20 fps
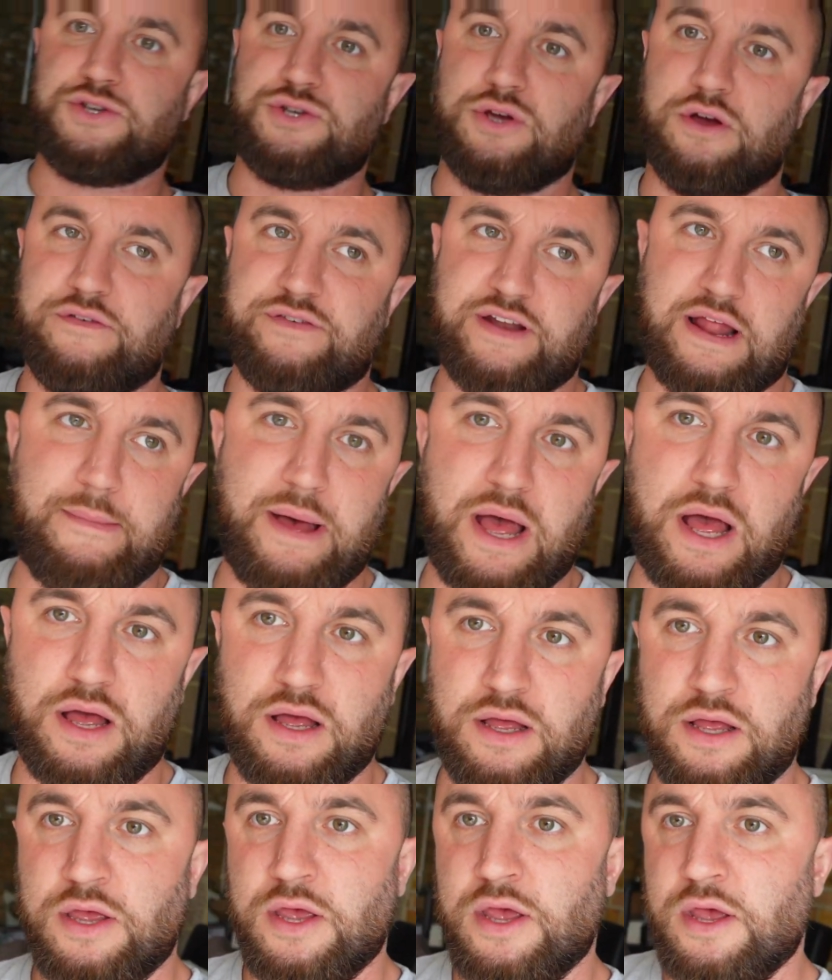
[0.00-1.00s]
shot for that matter.
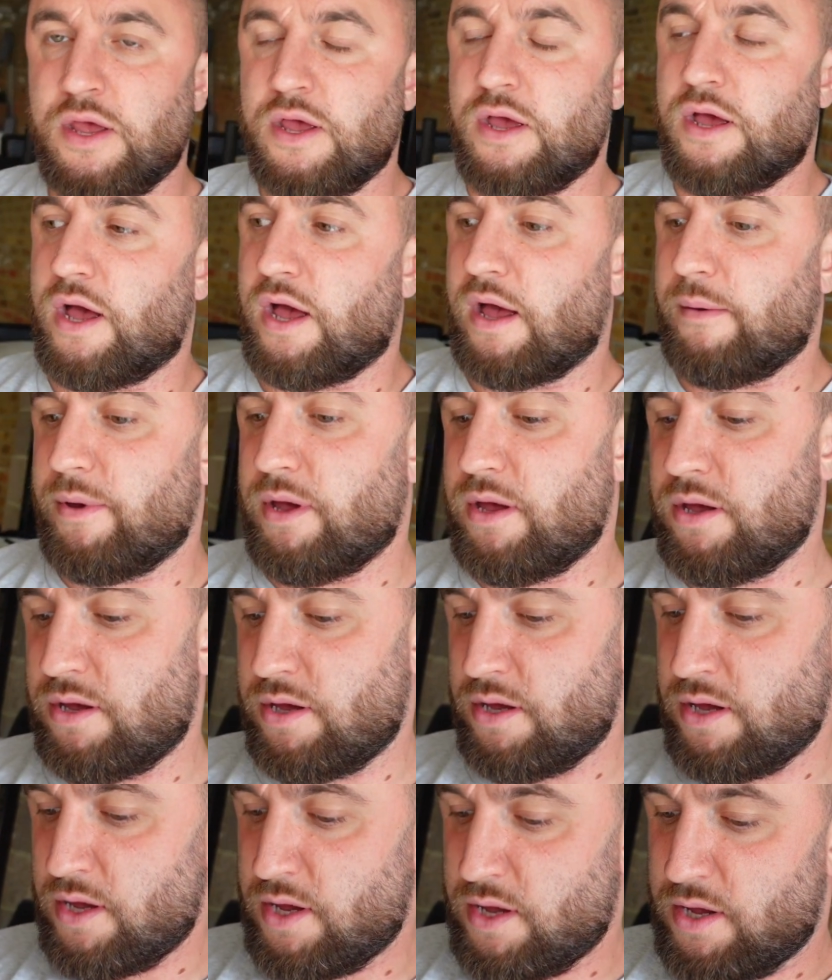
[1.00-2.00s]

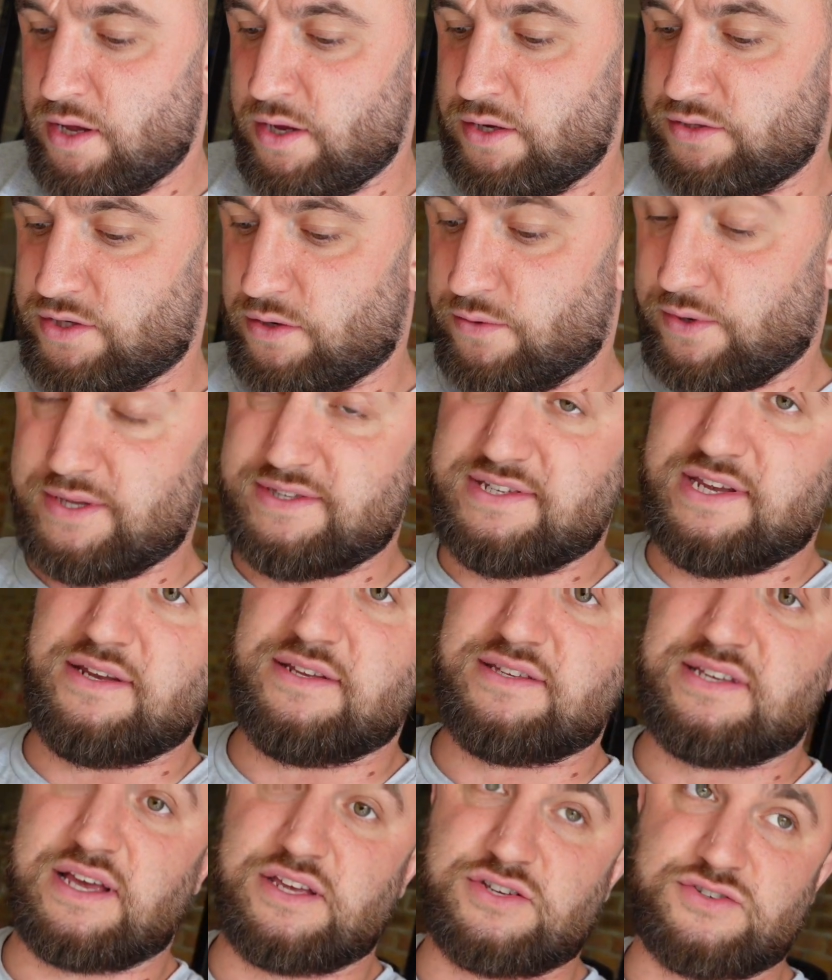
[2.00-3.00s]
So we'll continue
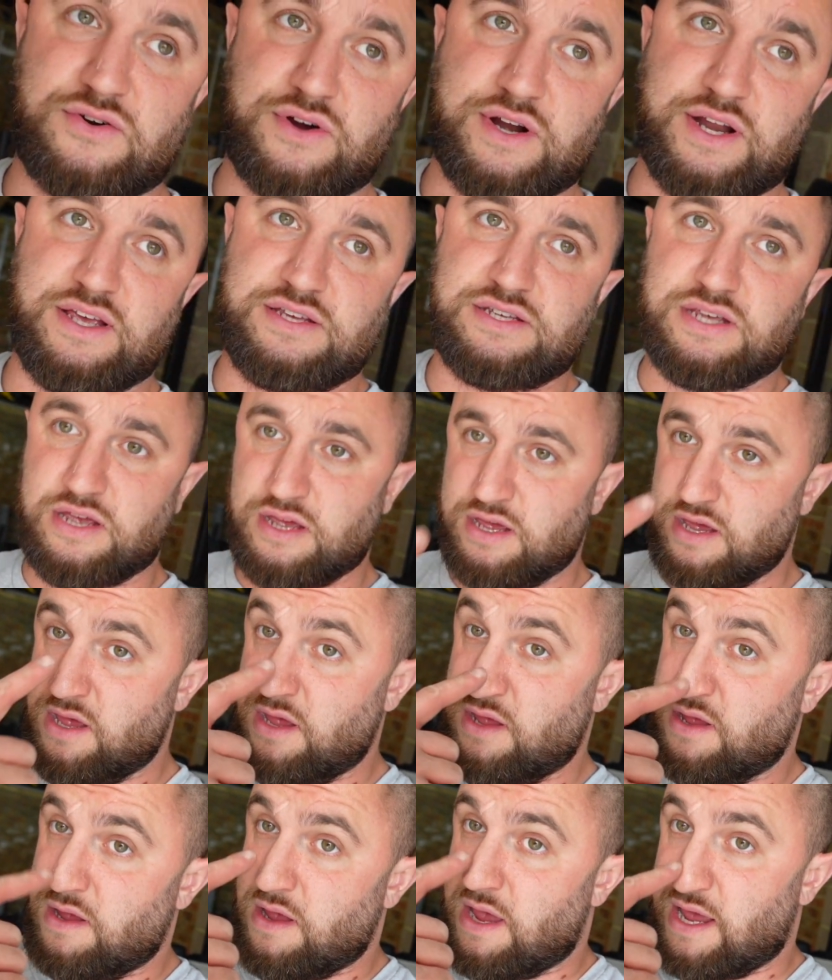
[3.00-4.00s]
to get strong at this
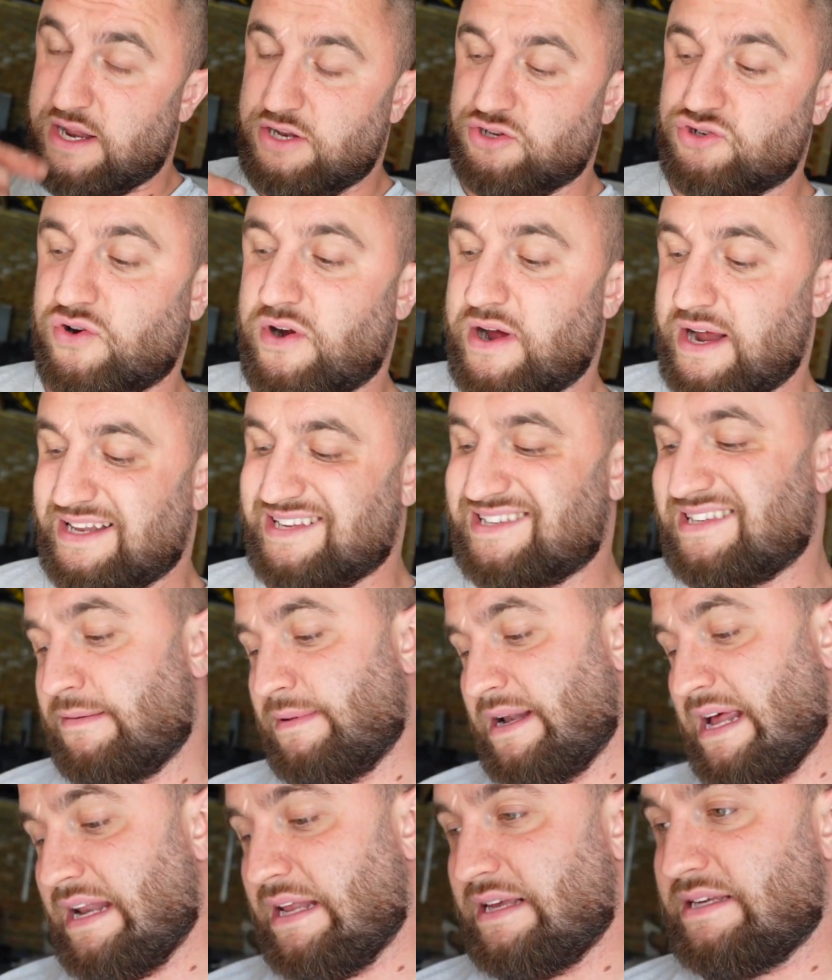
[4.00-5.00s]
and then try and
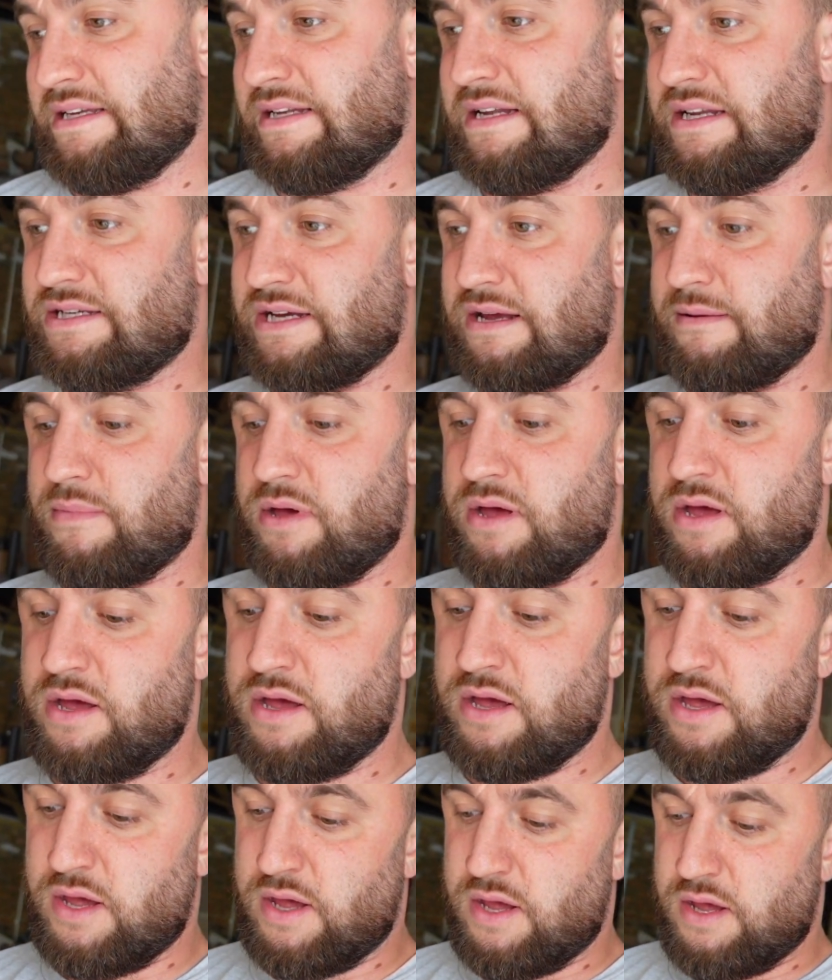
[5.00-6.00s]
assimilate this in the gym
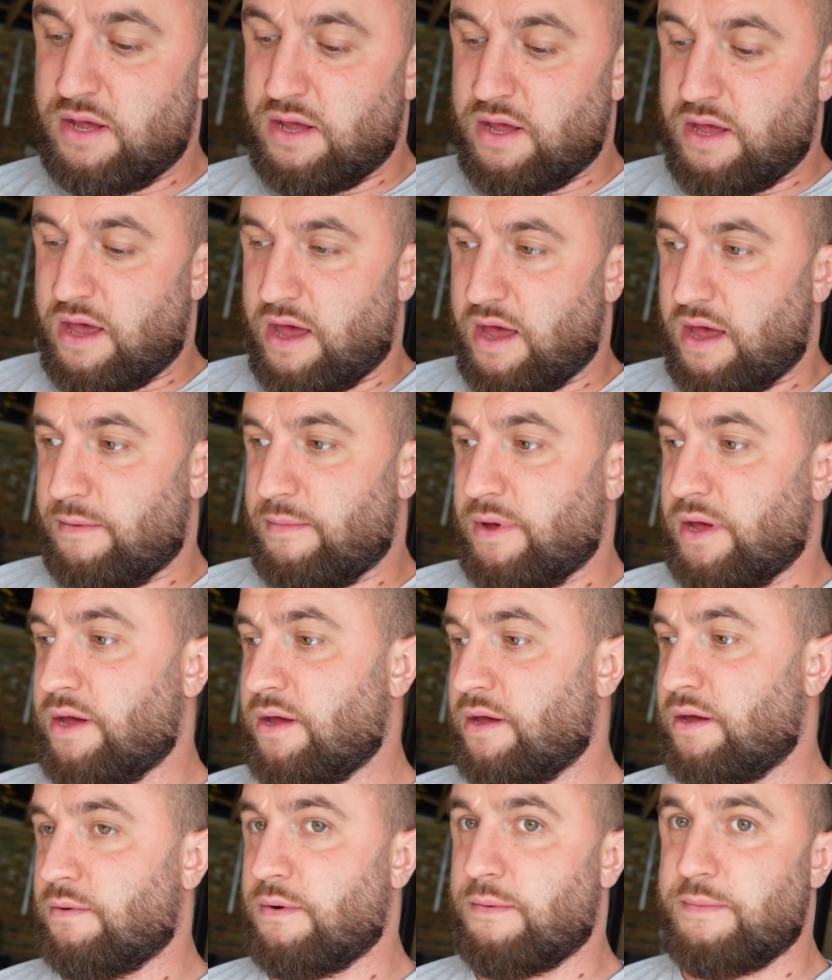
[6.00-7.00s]

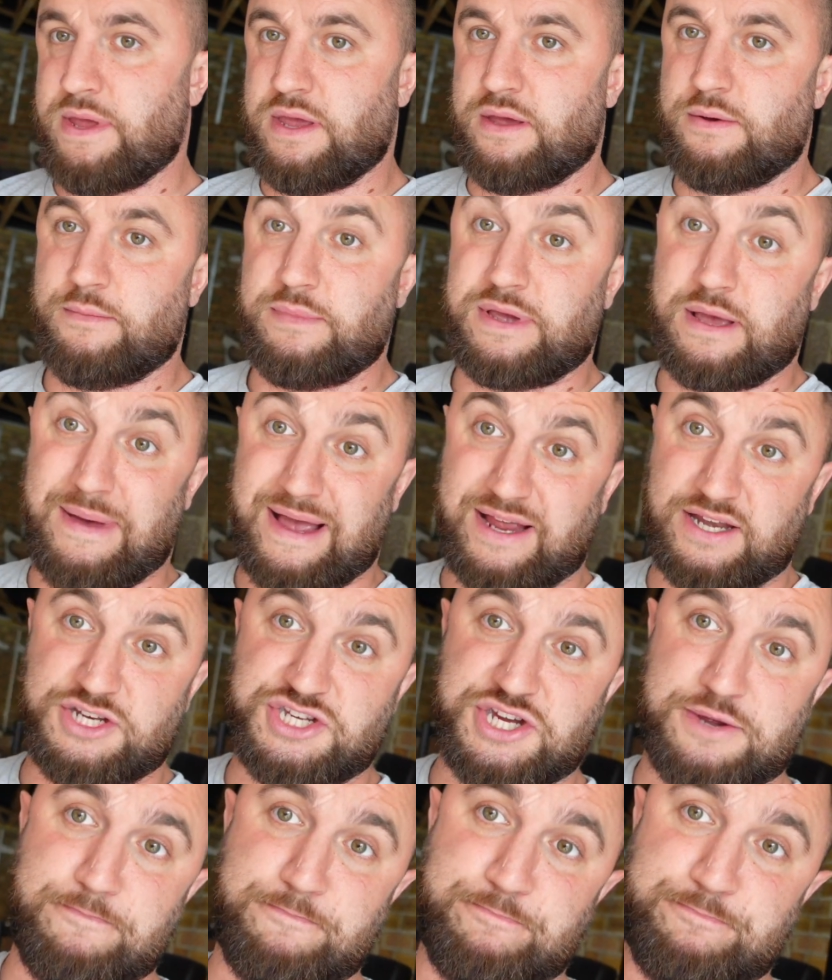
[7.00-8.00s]
when we get back in the
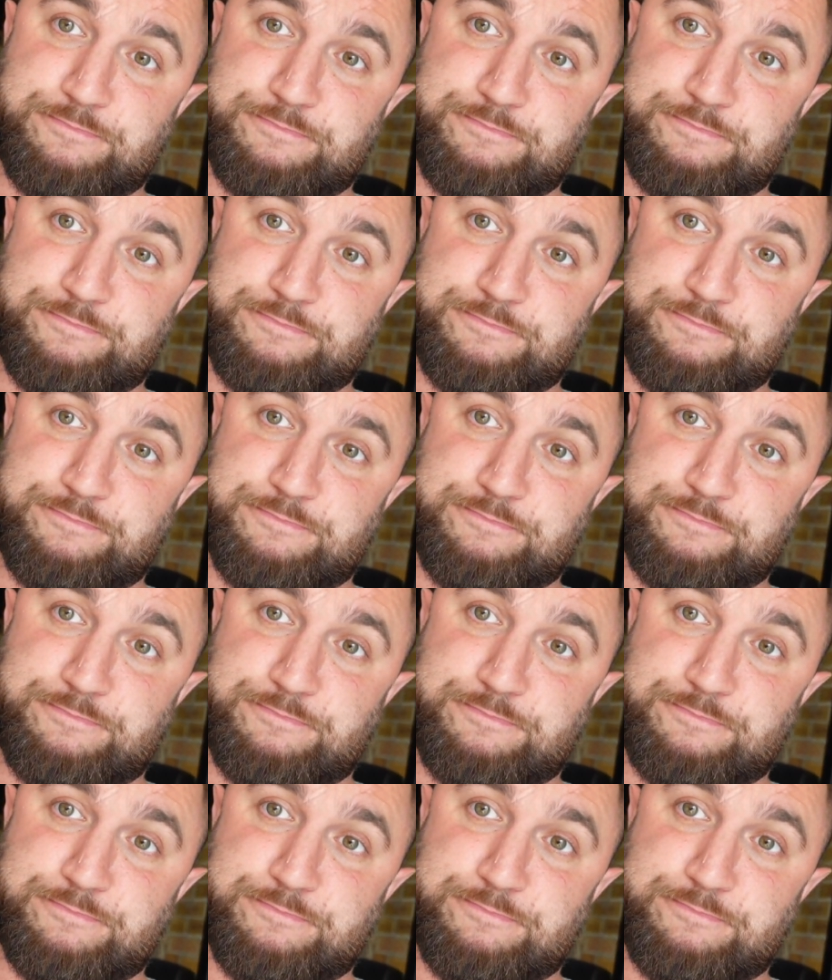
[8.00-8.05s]
gym.